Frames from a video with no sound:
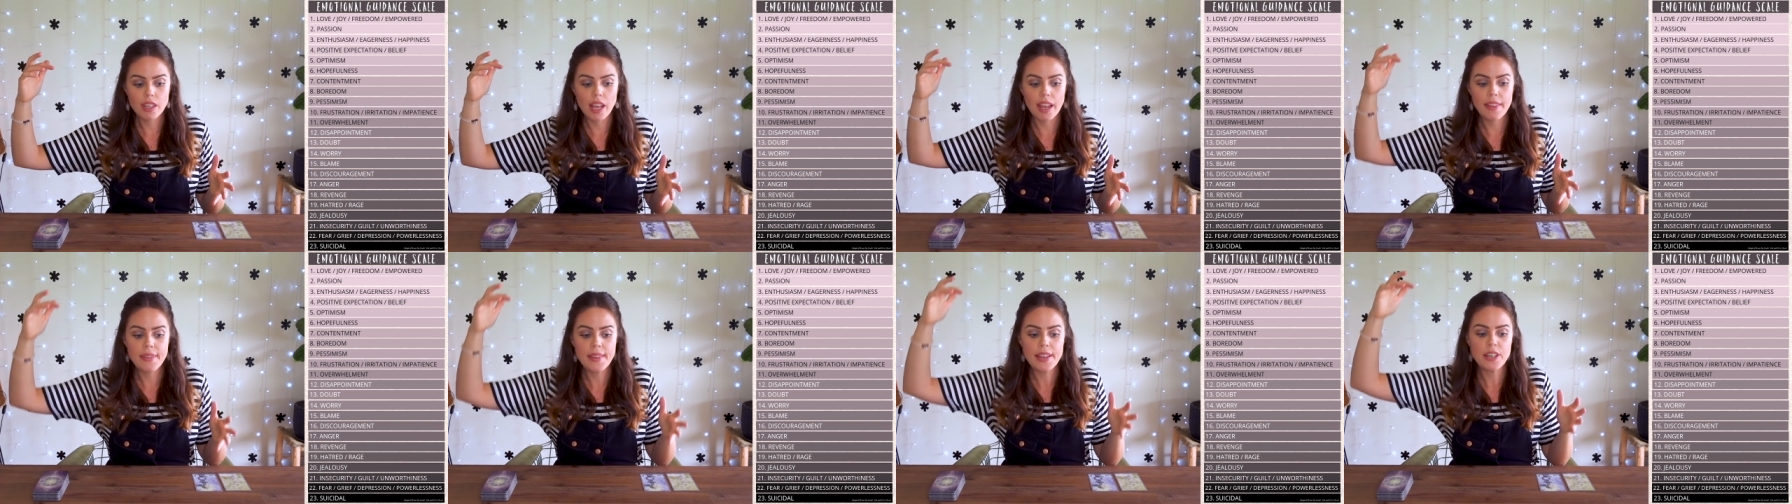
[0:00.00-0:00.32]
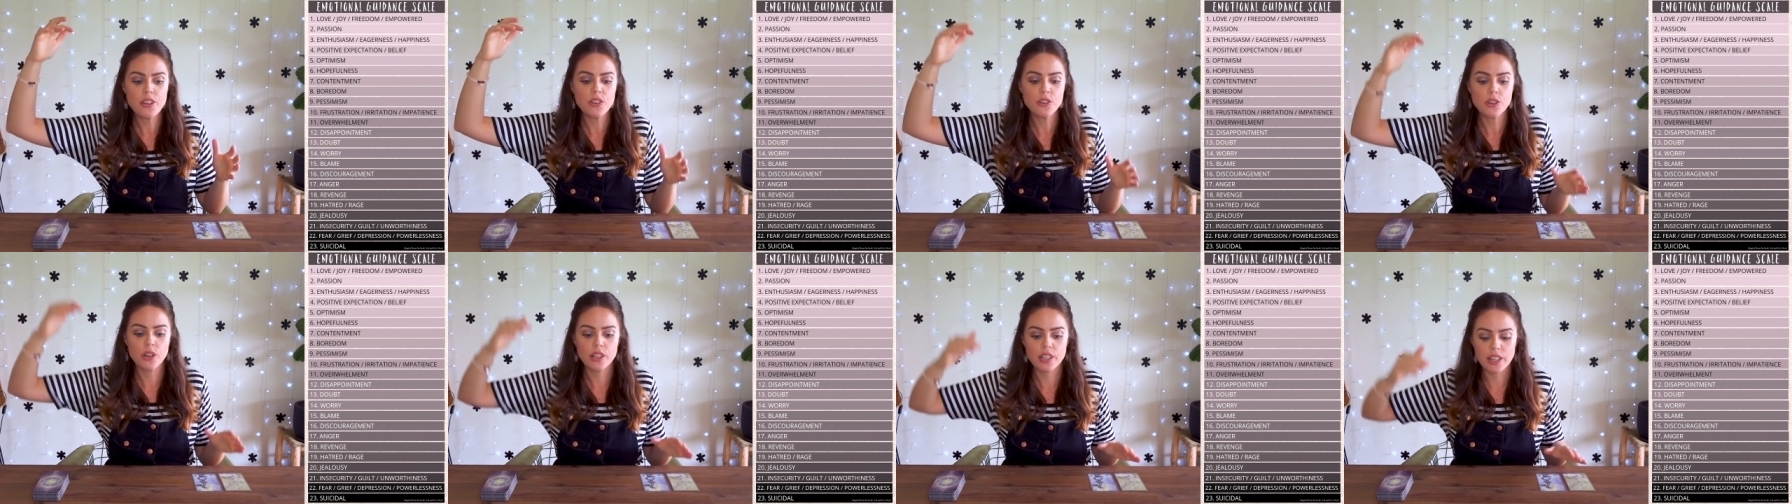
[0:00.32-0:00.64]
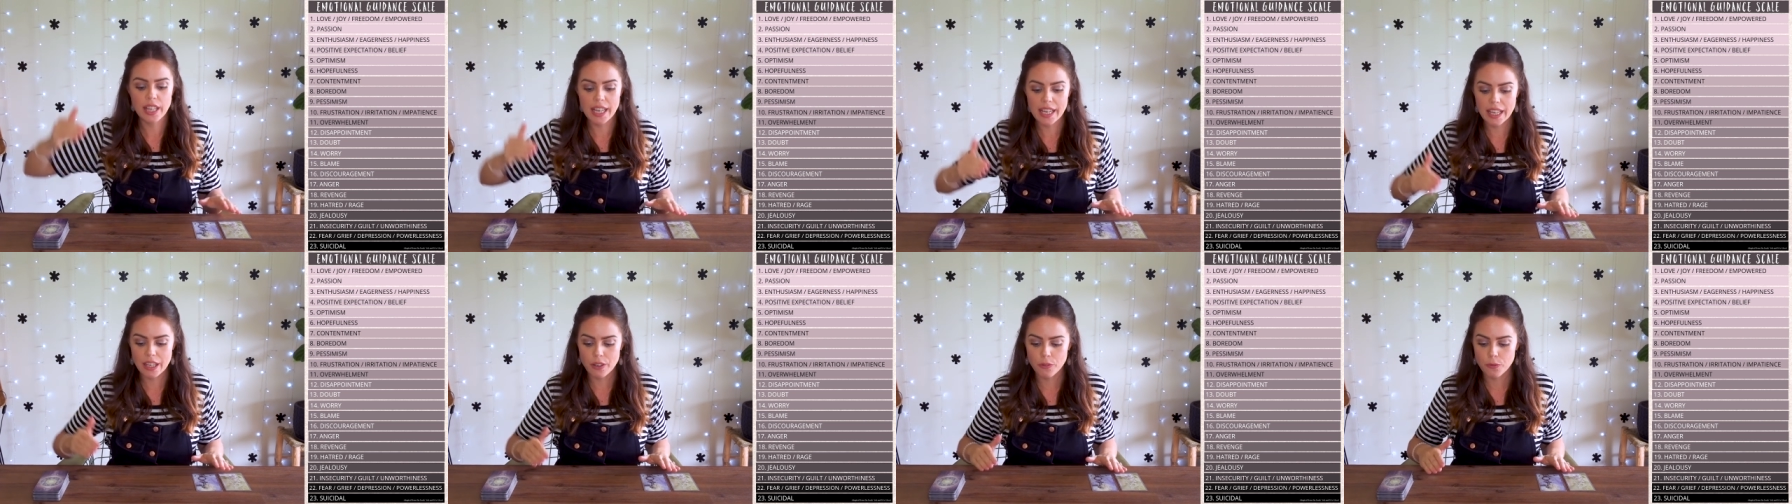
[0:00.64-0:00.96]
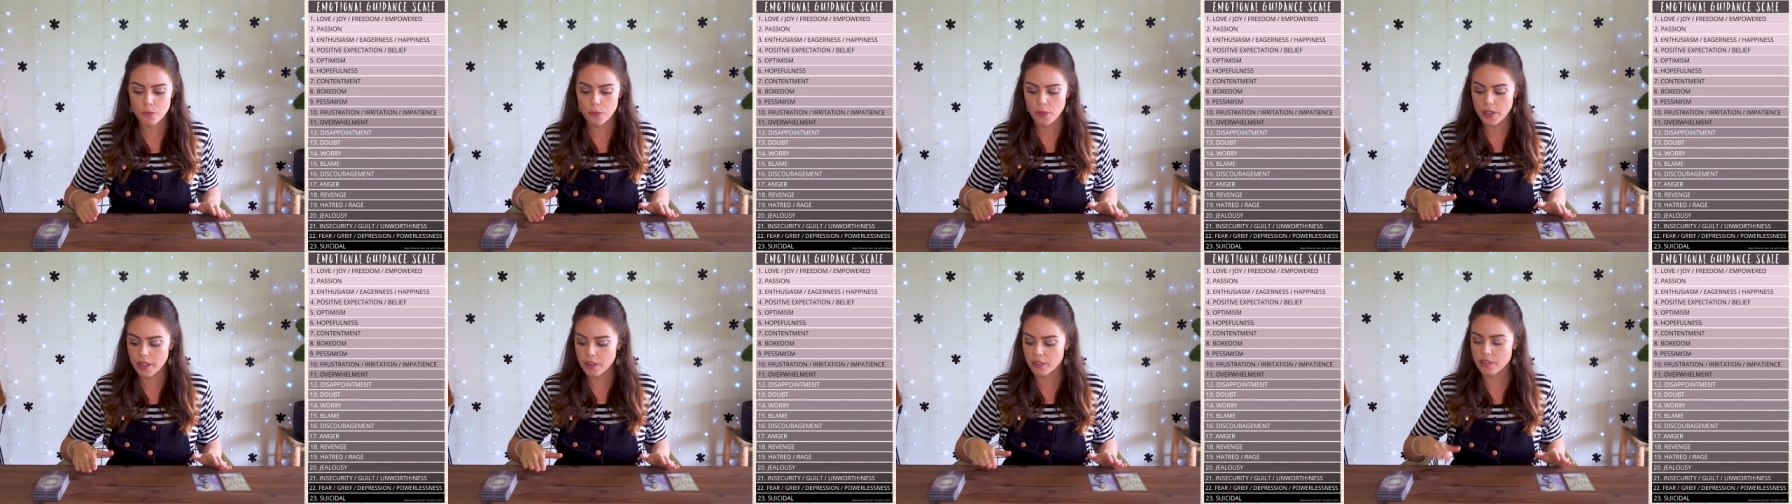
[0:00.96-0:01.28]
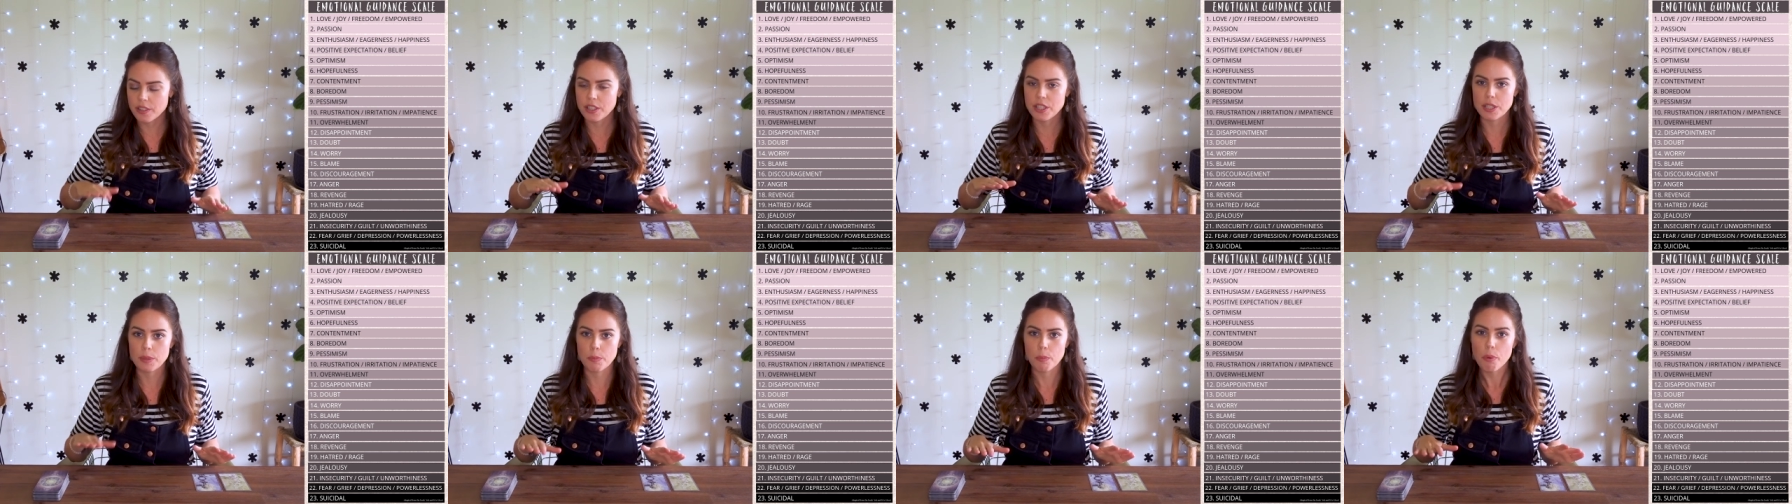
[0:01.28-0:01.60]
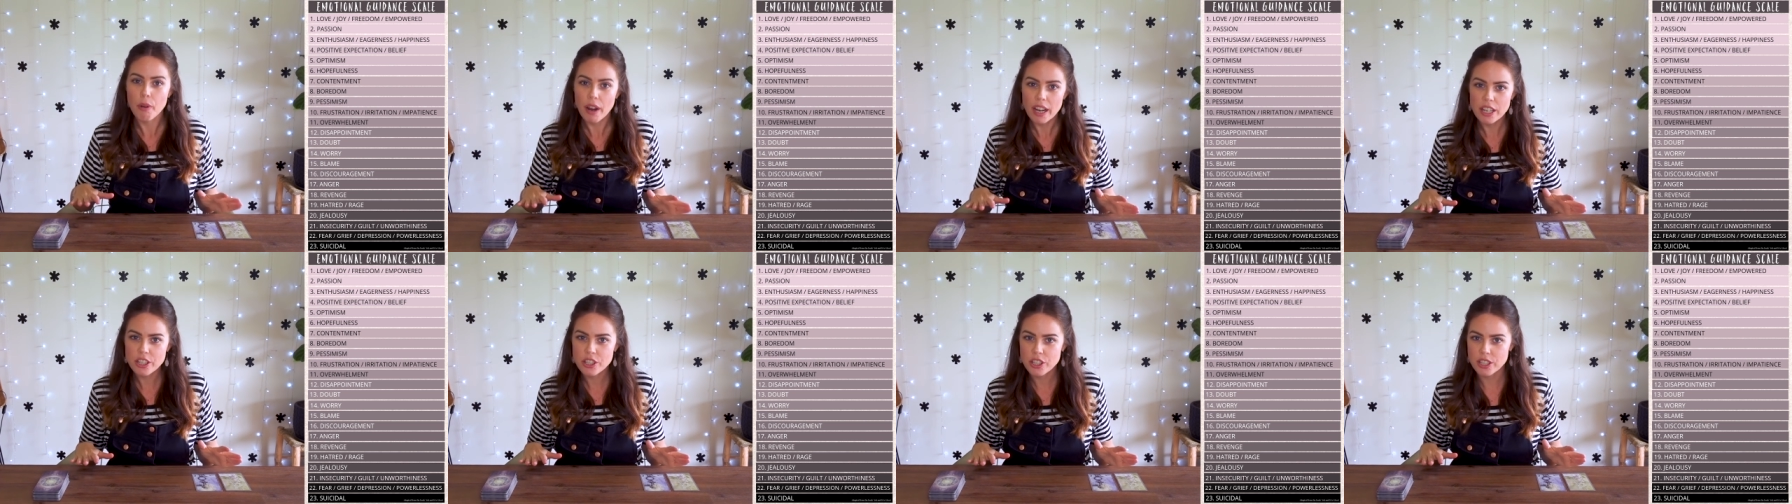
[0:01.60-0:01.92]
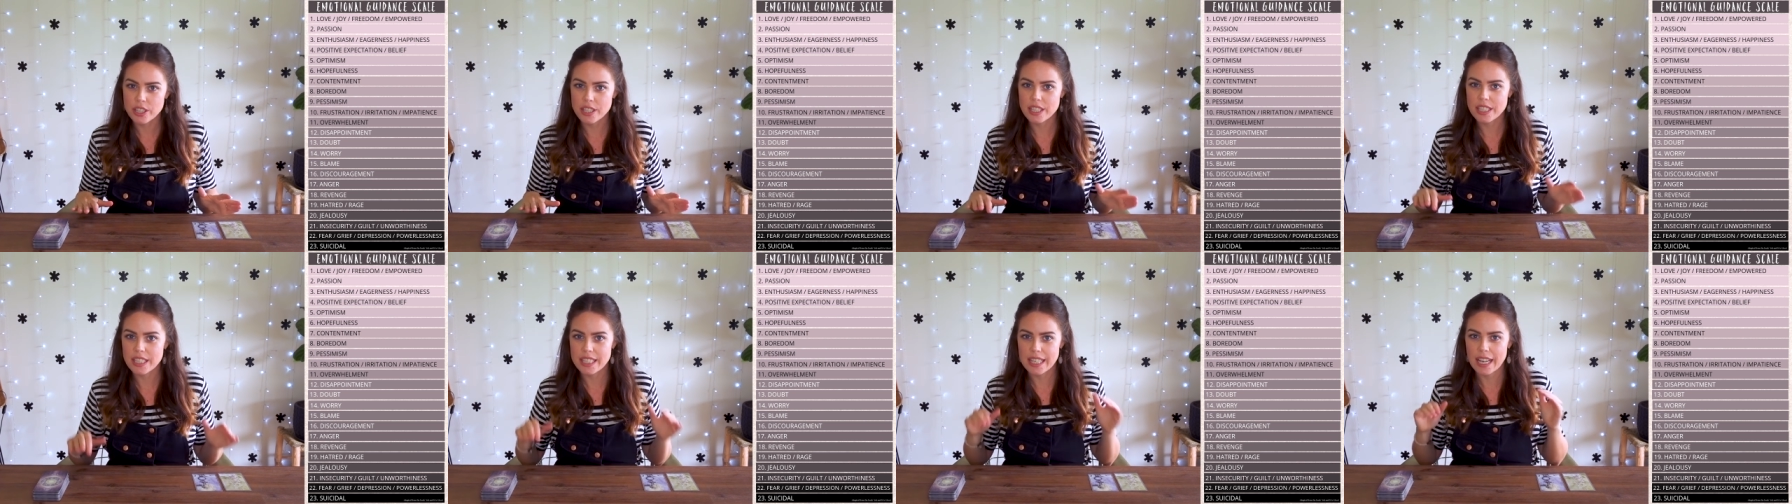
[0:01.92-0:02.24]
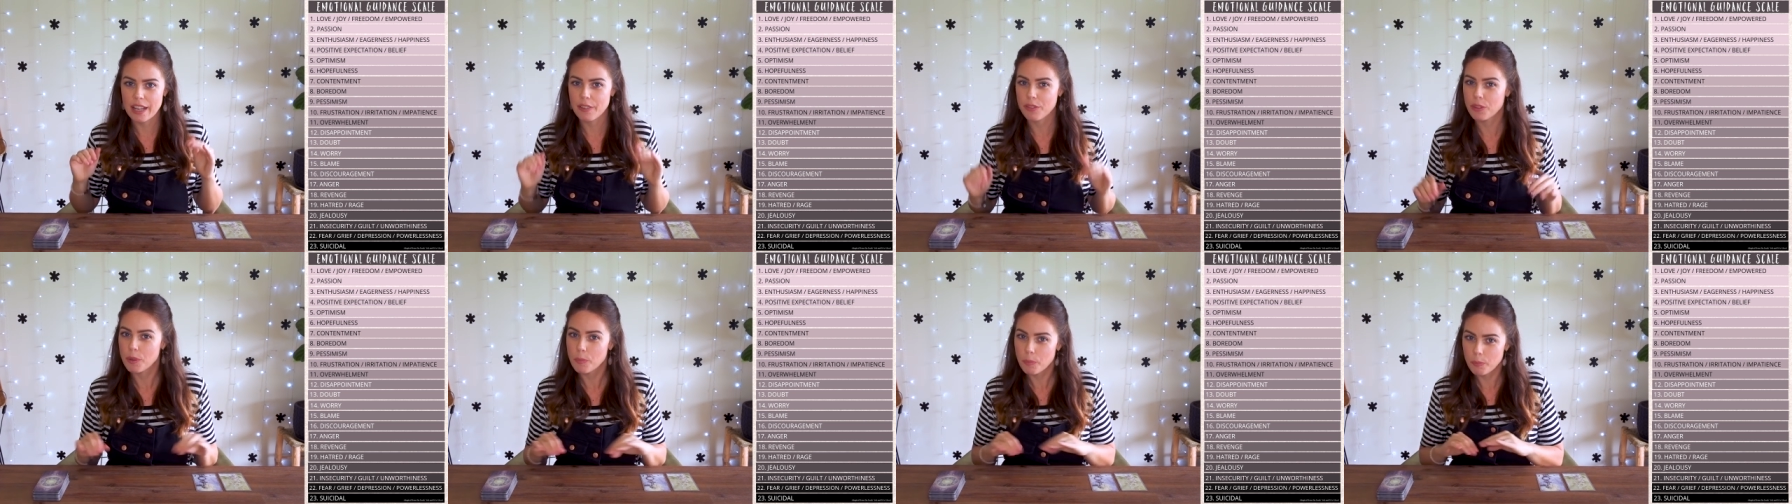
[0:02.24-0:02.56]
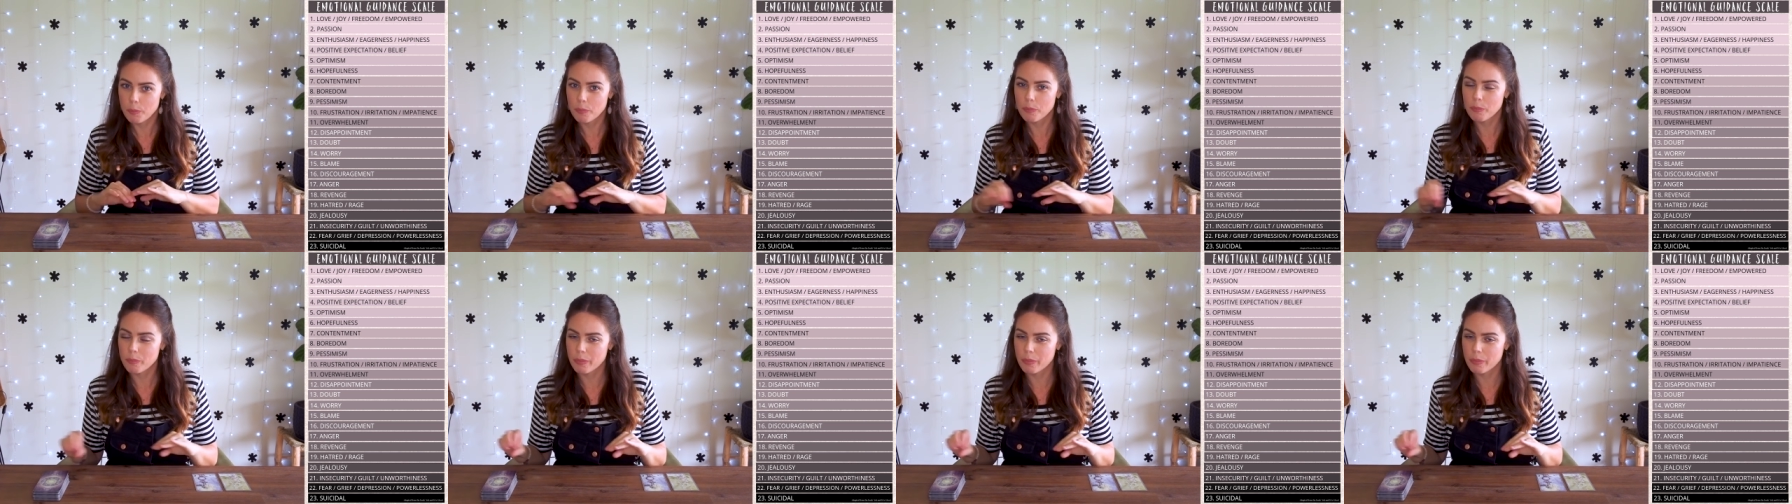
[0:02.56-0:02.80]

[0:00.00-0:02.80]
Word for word: And then you're not like in fear and depression down the